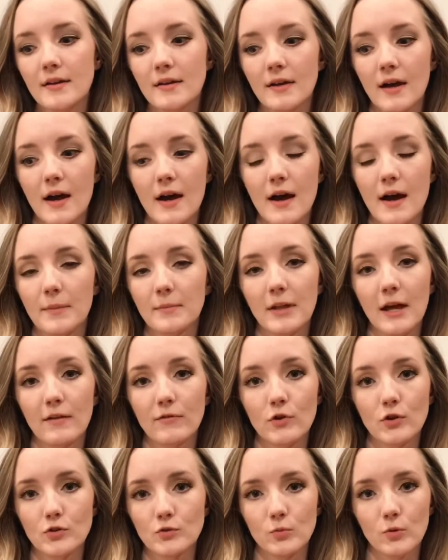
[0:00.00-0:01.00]

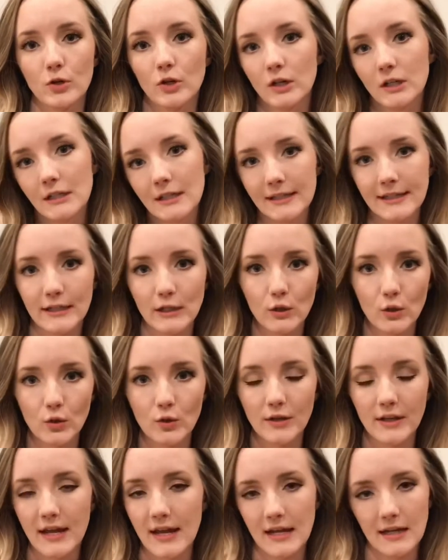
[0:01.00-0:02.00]
levels were a clinical
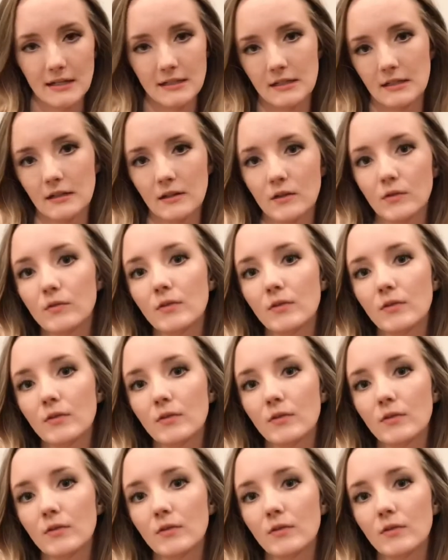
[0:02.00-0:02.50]
negative.